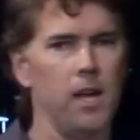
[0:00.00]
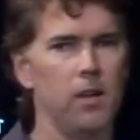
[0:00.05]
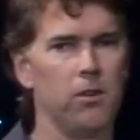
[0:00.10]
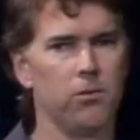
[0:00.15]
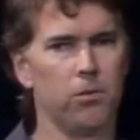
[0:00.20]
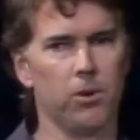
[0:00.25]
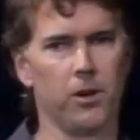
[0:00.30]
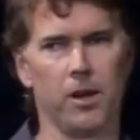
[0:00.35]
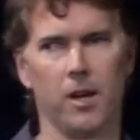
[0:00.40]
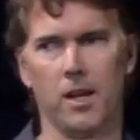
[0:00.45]

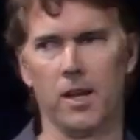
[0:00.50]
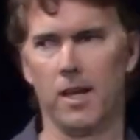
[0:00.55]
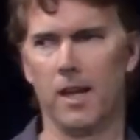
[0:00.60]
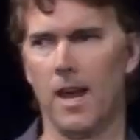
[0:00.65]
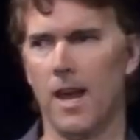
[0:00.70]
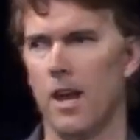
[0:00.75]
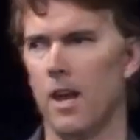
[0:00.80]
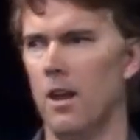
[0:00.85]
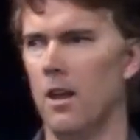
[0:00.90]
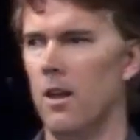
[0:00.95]
case, we're going to
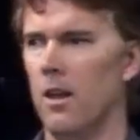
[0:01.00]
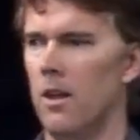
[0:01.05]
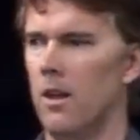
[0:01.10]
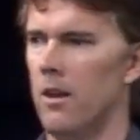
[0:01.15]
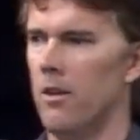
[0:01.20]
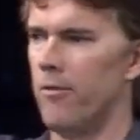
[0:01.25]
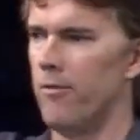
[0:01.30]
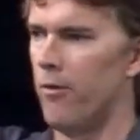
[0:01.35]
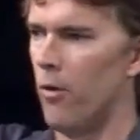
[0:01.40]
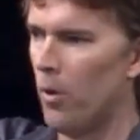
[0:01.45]
get
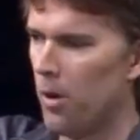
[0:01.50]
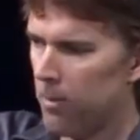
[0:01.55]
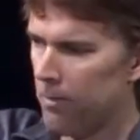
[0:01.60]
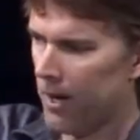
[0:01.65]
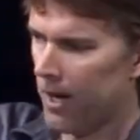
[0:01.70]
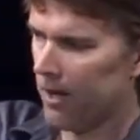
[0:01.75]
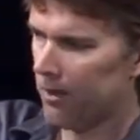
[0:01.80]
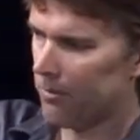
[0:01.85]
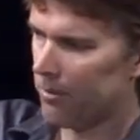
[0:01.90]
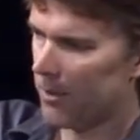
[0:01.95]
40
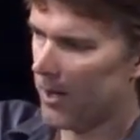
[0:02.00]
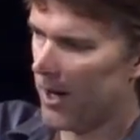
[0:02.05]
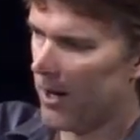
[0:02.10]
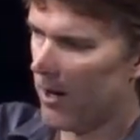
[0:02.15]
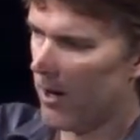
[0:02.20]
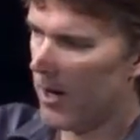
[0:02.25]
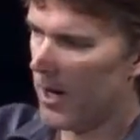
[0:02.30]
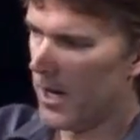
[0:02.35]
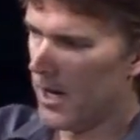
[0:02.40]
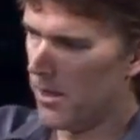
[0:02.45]
miles per
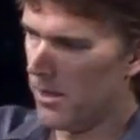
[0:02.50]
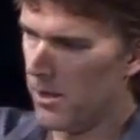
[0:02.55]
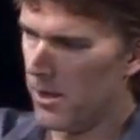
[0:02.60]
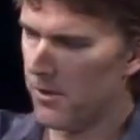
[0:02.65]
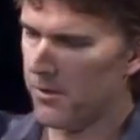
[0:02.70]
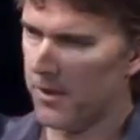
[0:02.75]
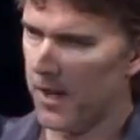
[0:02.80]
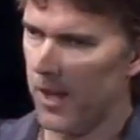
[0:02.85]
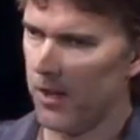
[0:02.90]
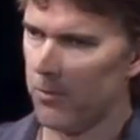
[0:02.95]
hour. In
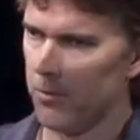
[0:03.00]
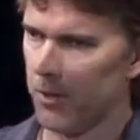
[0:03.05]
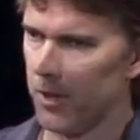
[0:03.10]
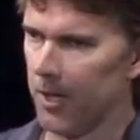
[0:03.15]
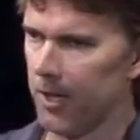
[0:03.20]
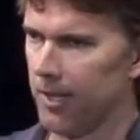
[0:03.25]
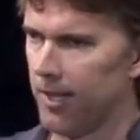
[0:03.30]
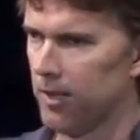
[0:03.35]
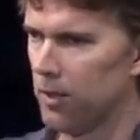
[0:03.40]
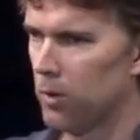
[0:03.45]
this case, we're
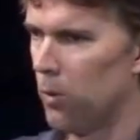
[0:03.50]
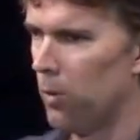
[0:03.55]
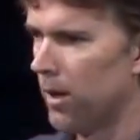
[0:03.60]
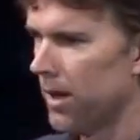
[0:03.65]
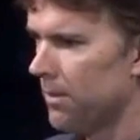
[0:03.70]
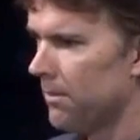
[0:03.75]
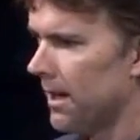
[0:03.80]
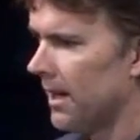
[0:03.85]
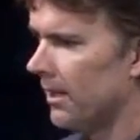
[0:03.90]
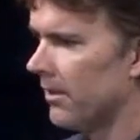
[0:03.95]
going to get
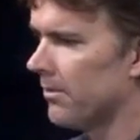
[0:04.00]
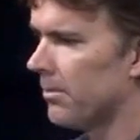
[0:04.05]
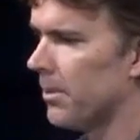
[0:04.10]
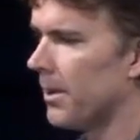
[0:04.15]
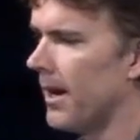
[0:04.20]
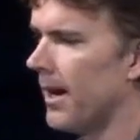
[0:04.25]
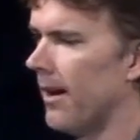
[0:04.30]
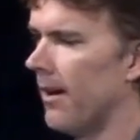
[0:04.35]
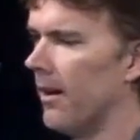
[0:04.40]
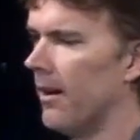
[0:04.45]
20 miles
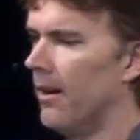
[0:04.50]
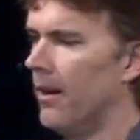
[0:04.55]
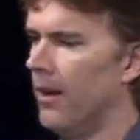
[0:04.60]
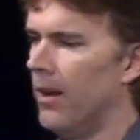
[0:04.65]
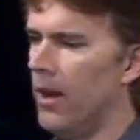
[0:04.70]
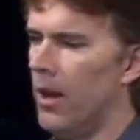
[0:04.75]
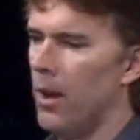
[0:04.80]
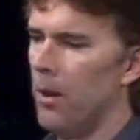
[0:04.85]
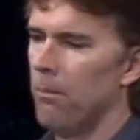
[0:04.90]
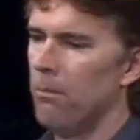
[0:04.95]
per hour.
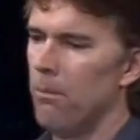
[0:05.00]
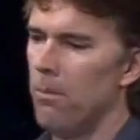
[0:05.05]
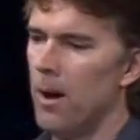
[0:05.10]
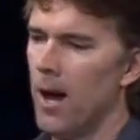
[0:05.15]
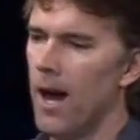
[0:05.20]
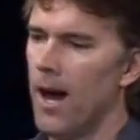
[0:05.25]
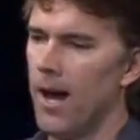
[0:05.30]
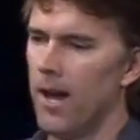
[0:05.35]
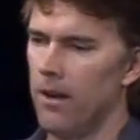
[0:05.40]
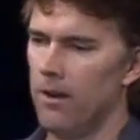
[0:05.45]

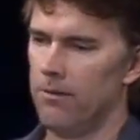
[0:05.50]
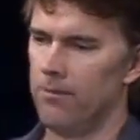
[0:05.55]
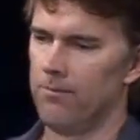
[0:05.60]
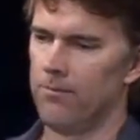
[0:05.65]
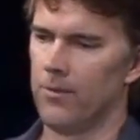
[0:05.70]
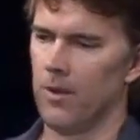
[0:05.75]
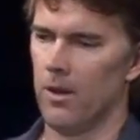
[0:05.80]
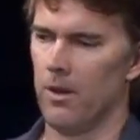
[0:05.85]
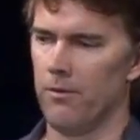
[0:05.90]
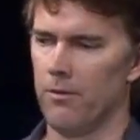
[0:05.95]
But,
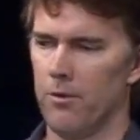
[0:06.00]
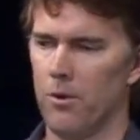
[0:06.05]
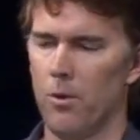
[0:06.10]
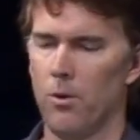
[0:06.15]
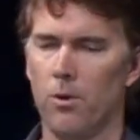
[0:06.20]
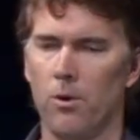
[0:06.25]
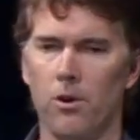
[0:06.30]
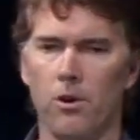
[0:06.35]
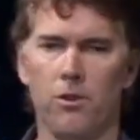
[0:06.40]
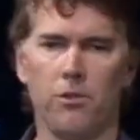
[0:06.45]
of
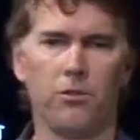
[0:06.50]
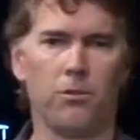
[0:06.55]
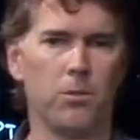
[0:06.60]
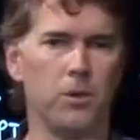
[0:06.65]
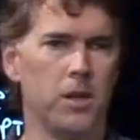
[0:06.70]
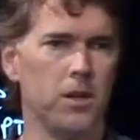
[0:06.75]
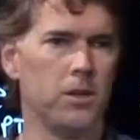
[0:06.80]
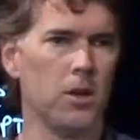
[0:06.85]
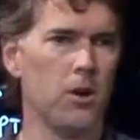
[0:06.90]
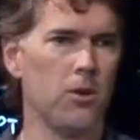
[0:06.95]
course,
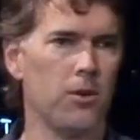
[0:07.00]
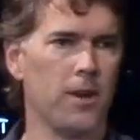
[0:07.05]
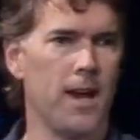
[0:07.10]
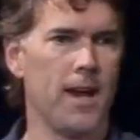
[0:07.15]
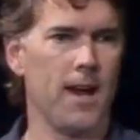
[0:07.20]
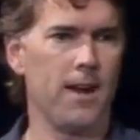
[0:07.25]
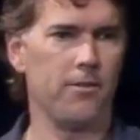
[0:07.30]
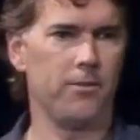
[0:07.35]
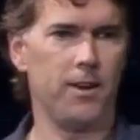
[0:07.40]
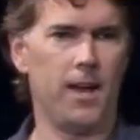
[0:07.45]
we don't
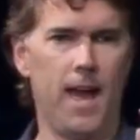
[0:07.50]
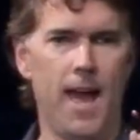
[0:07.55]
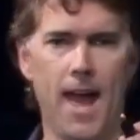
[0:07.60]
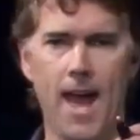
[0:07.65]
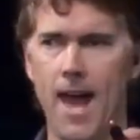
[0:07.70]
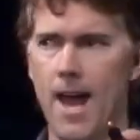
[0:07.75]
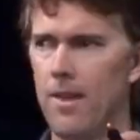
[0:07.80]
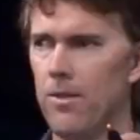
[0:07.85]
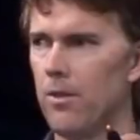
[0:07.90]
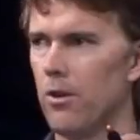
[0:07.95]
have to
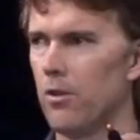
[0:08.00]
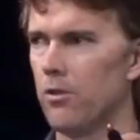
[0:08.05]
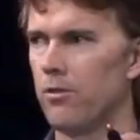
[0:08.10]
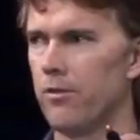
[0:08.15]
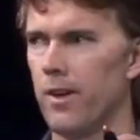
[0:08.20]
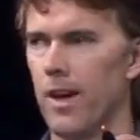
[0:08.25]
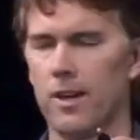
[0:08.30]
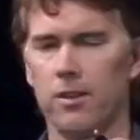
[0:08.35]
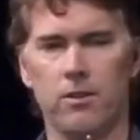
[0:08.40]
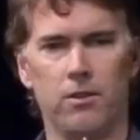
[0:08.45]
add
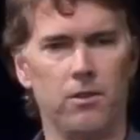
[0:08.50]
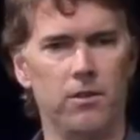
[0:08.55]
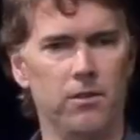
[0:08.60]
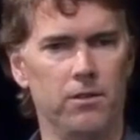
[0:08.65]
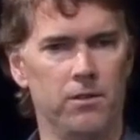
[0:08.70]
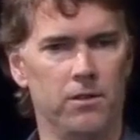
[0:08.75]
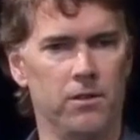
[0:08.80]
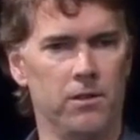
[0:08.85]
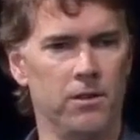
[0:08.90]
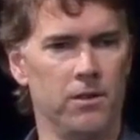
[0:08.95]
those
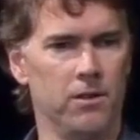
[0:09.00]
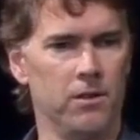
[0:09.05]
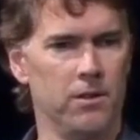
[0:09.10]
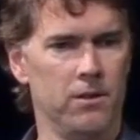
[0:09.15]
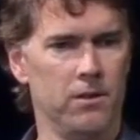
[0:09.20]
vectors